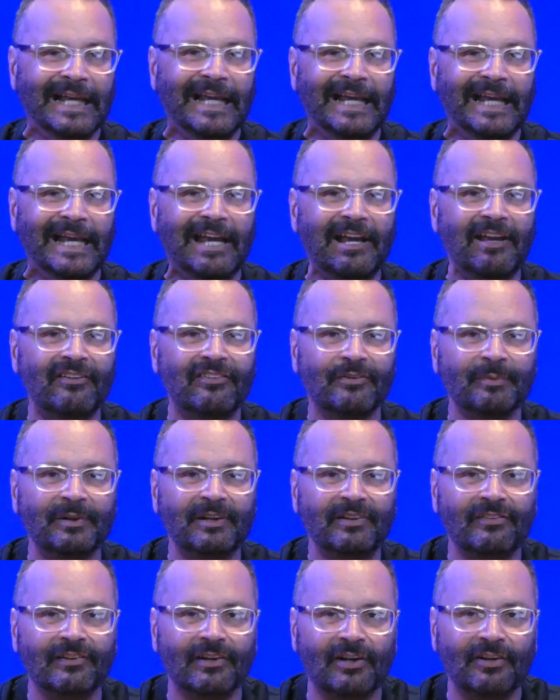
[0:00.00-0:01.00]
As a
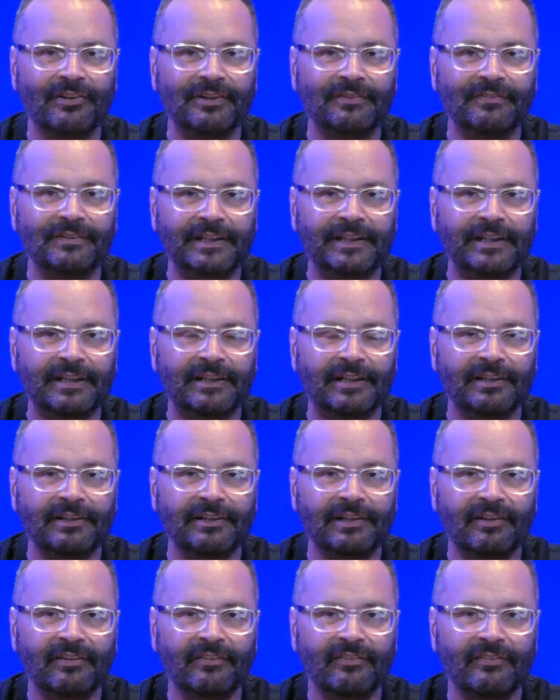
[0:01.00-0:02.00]
result of eating
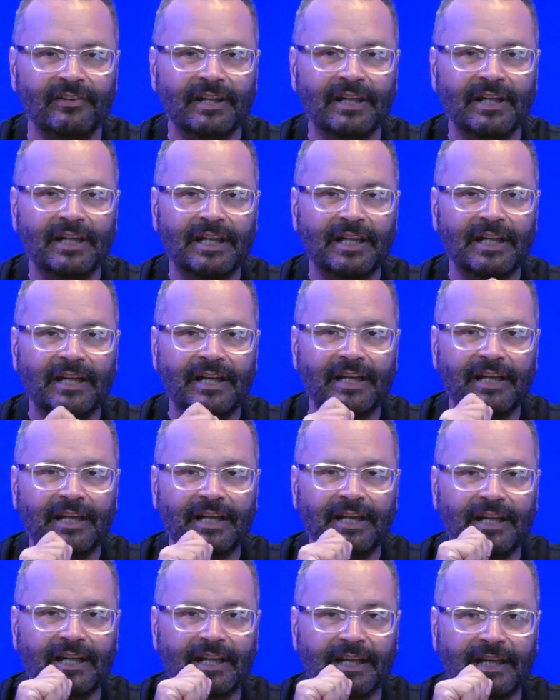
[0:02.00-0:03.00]
onions,
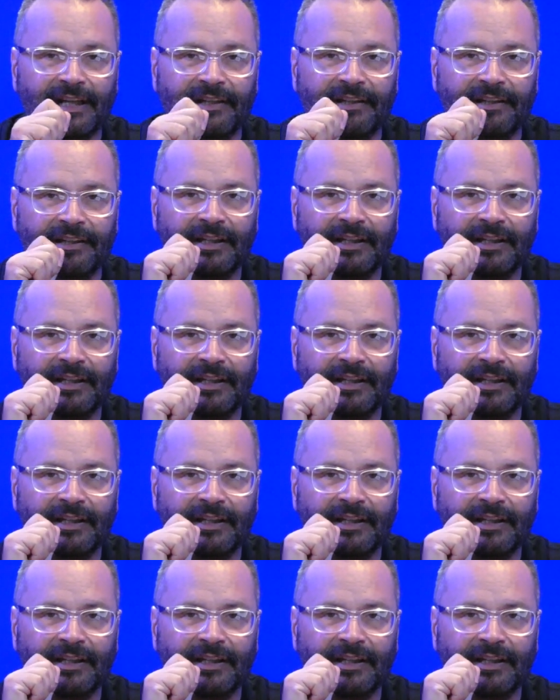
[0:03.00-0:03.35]
it